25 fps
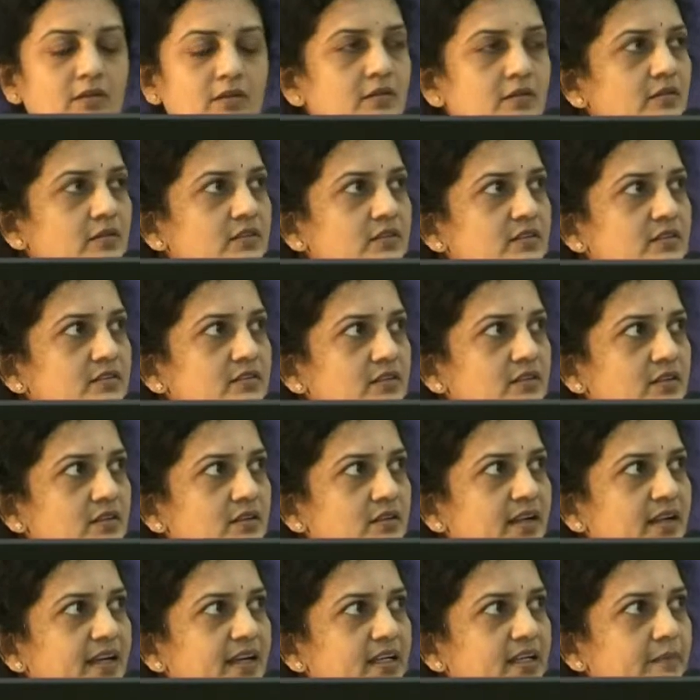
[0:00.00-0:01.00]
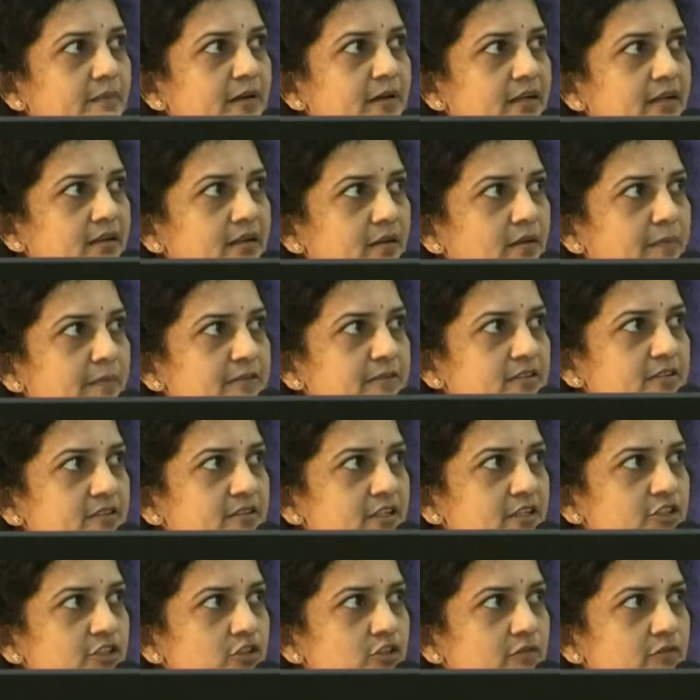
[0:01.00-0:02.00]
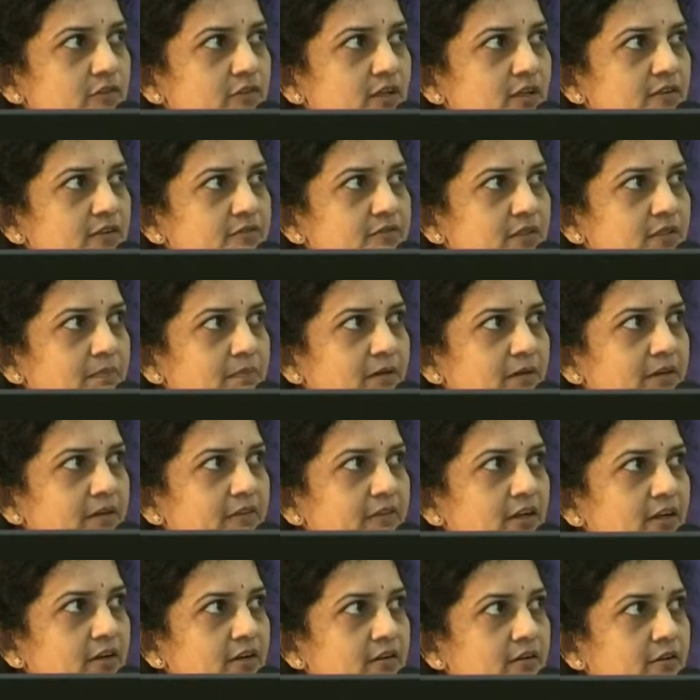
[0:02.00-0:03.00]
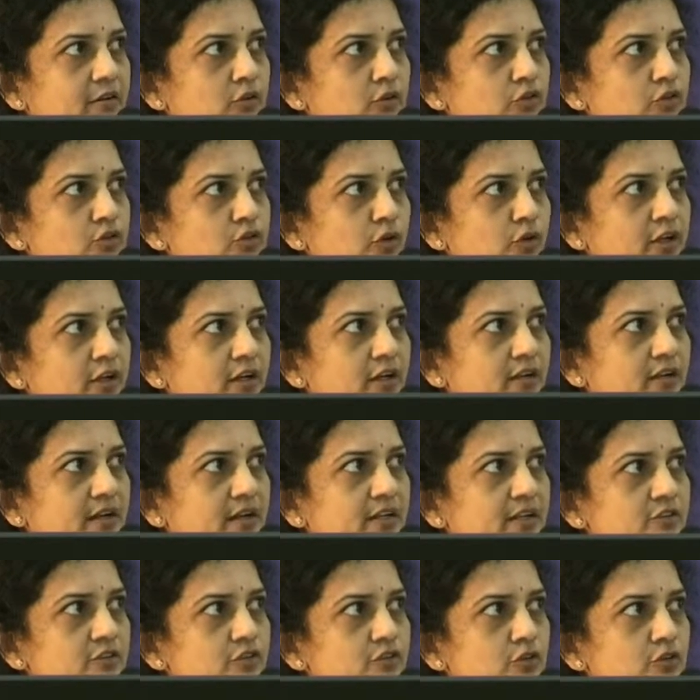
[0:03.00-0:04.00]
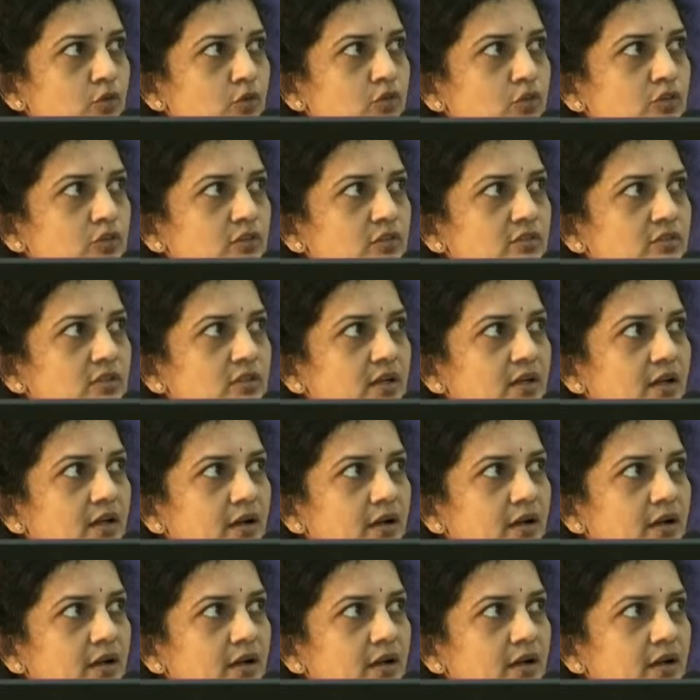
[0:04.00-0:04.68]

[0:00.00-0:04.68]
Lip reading: This is a diagrammatic representation of the left subclavian artery showing a tight stenosis